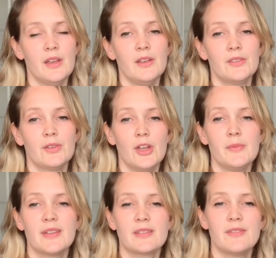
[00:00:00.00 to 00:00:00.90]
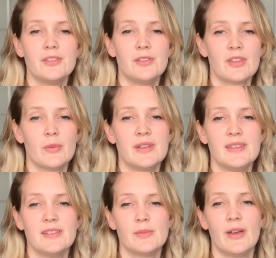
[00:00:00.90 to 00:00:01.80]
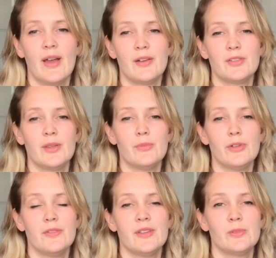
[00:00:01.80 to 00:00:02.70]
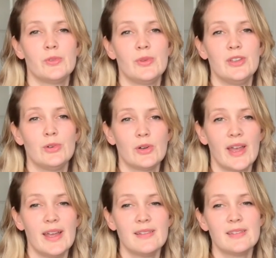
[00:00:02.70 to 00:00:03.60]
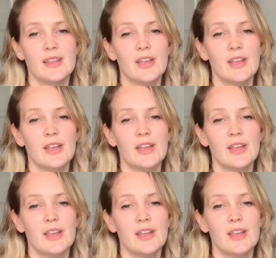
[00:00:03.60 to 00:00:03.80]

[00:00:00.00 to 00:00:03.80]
So I hope that's given you some ideas about how to improve things between your cats.